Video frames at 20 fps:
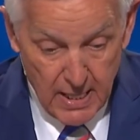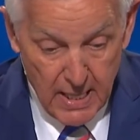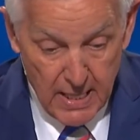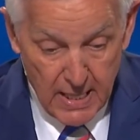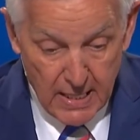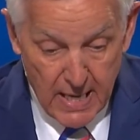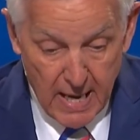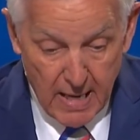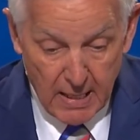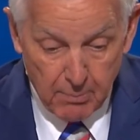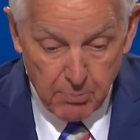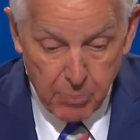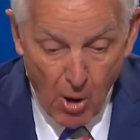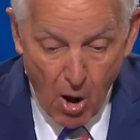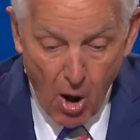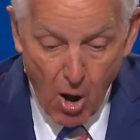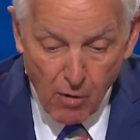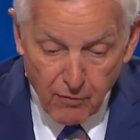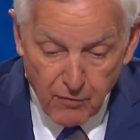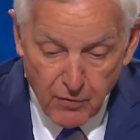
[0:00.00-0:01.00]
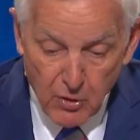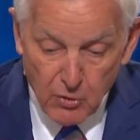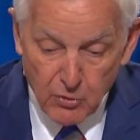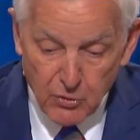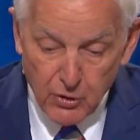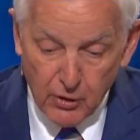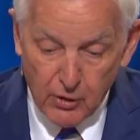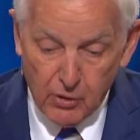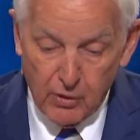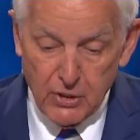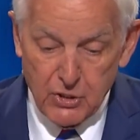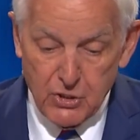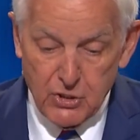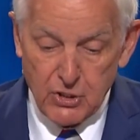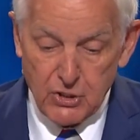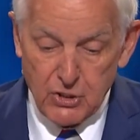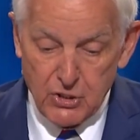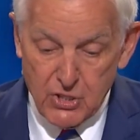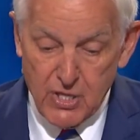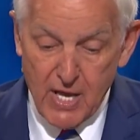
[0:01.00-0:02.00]
Yet Paul viewed the
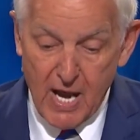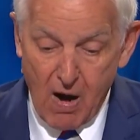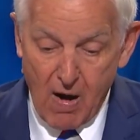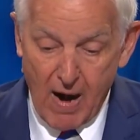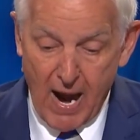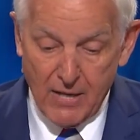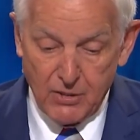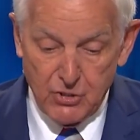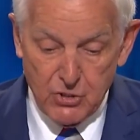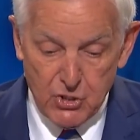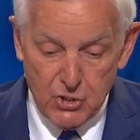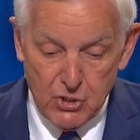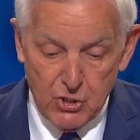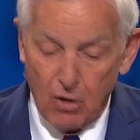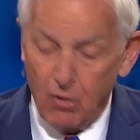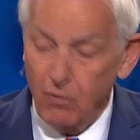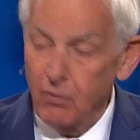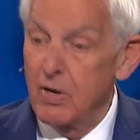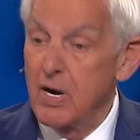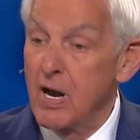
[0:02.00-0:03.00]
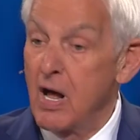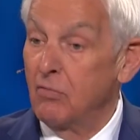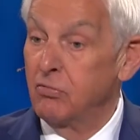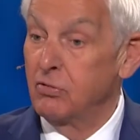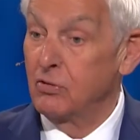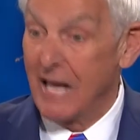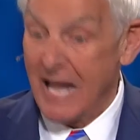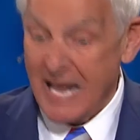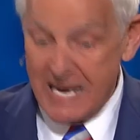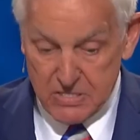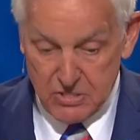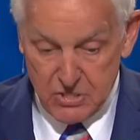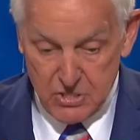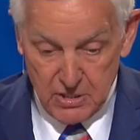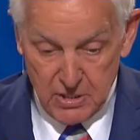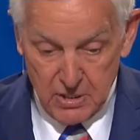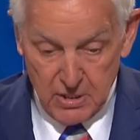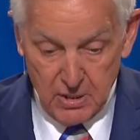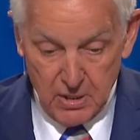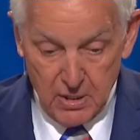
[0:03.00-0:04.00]
Christians there as children of light
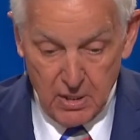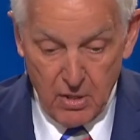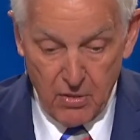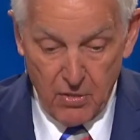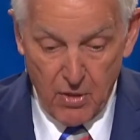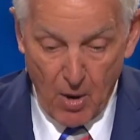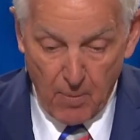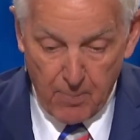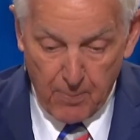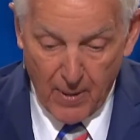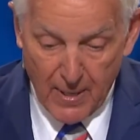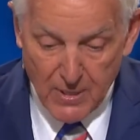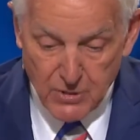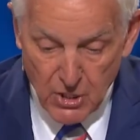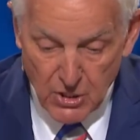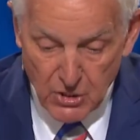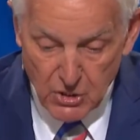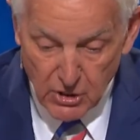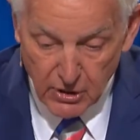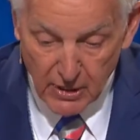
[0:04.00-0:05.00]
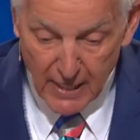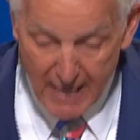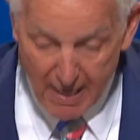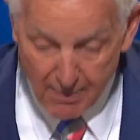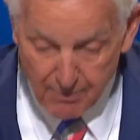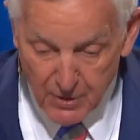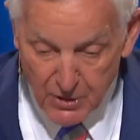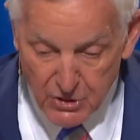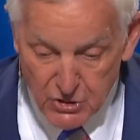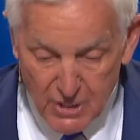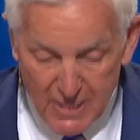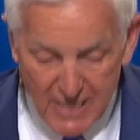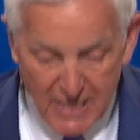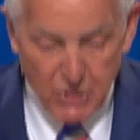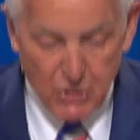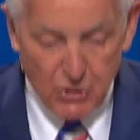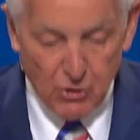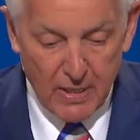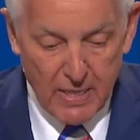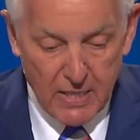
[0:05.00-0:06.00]
their presence lit up the city
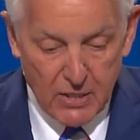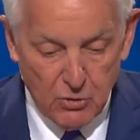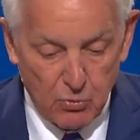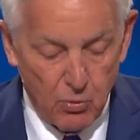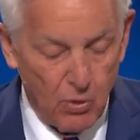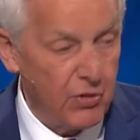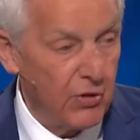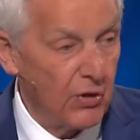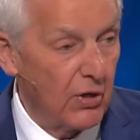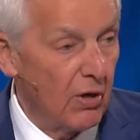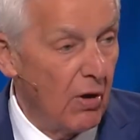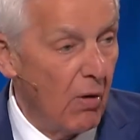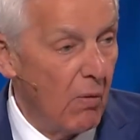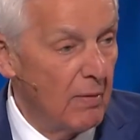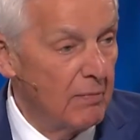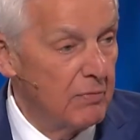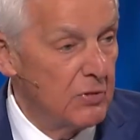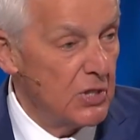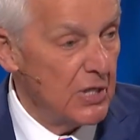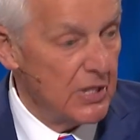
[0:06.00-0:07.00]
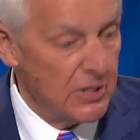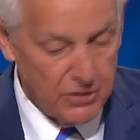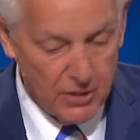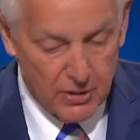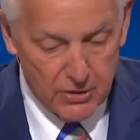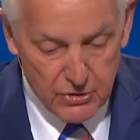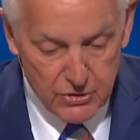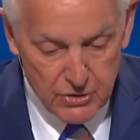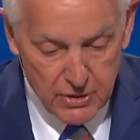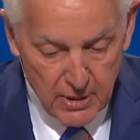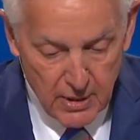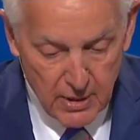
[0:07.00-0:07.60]
streets with the glow of Jesus.